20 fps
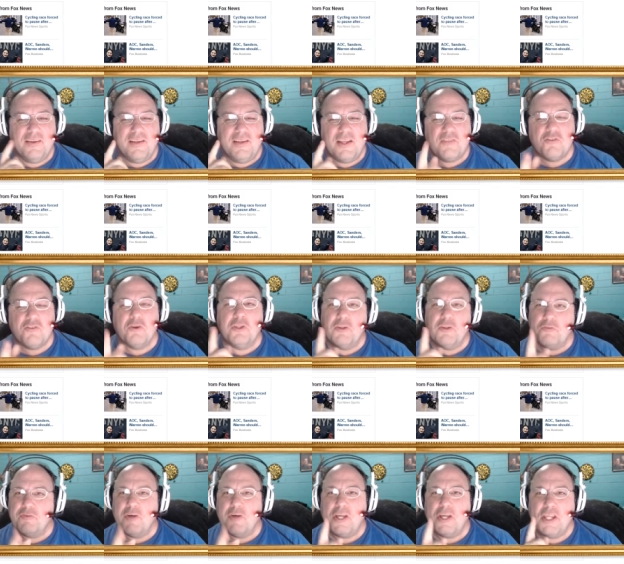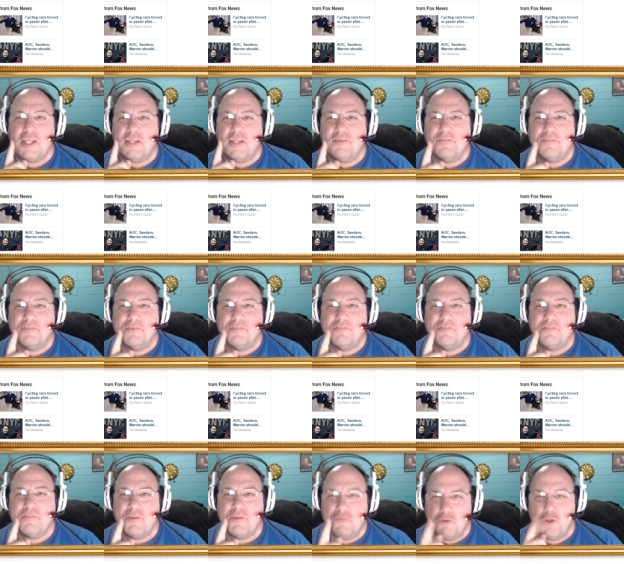It's only funny
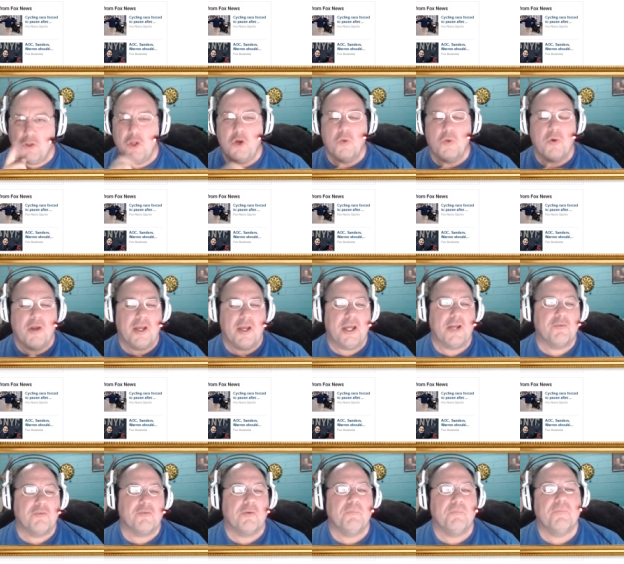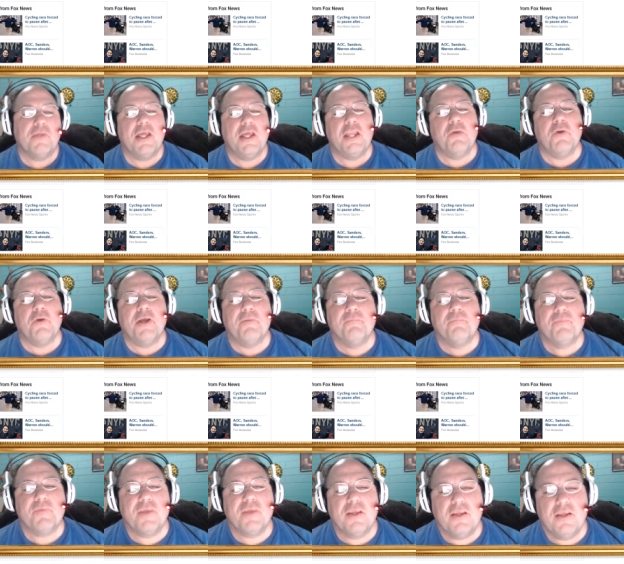if you know where I got it from. Anyway,
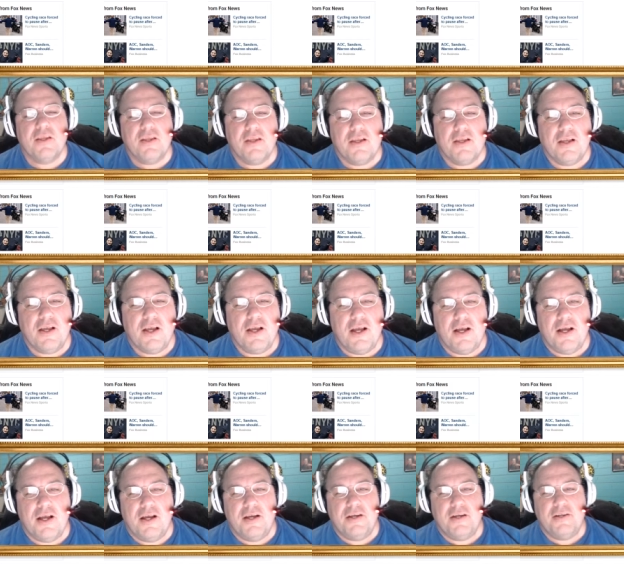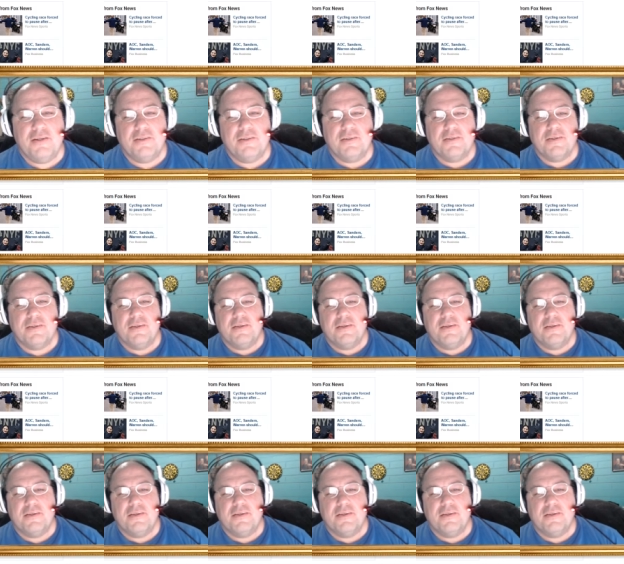uh,